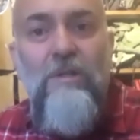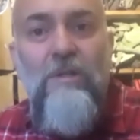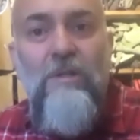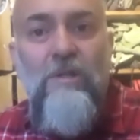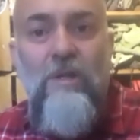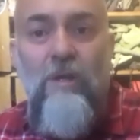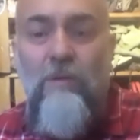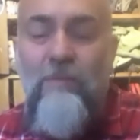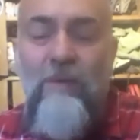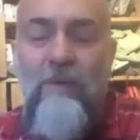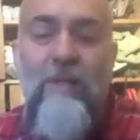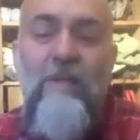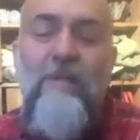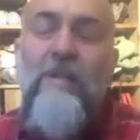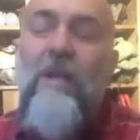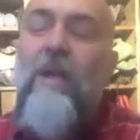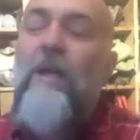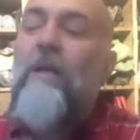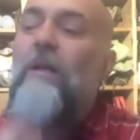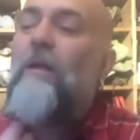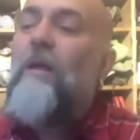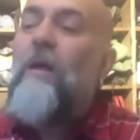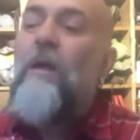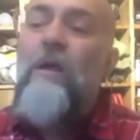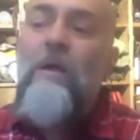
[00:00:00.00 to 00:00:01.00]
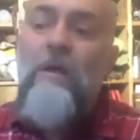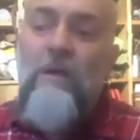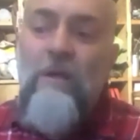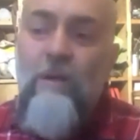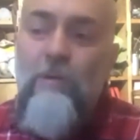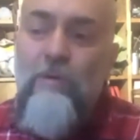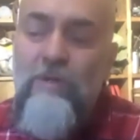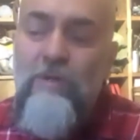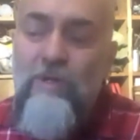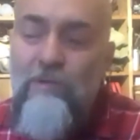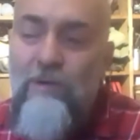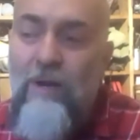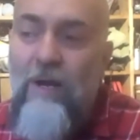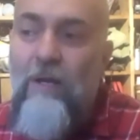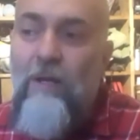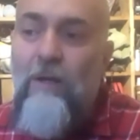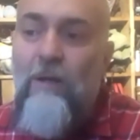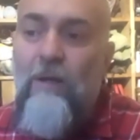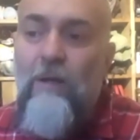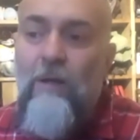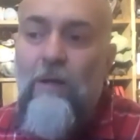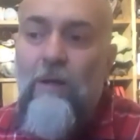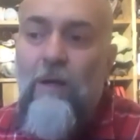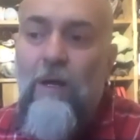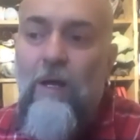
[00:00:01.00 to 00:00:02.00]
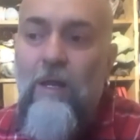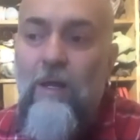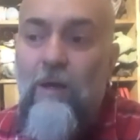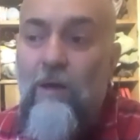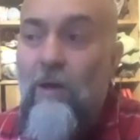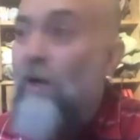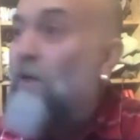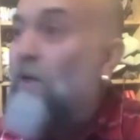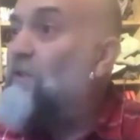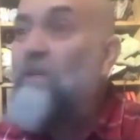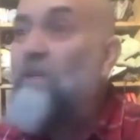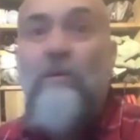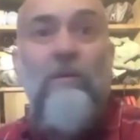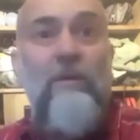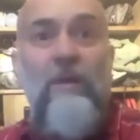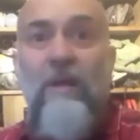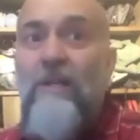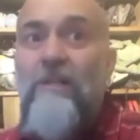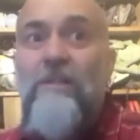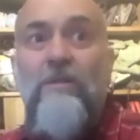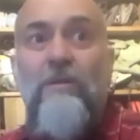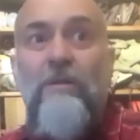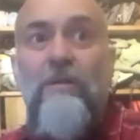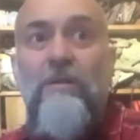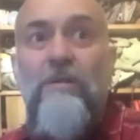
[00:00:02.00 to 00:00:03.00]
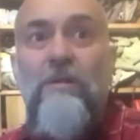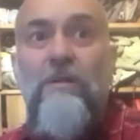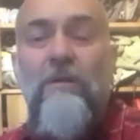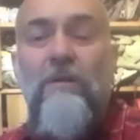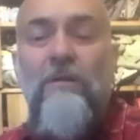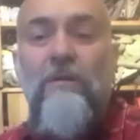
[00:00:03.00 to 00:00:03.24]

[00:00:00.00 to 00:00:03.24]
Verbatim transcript: So me saying, yeah, what do you reckon? And they go, I don't know what the answer is.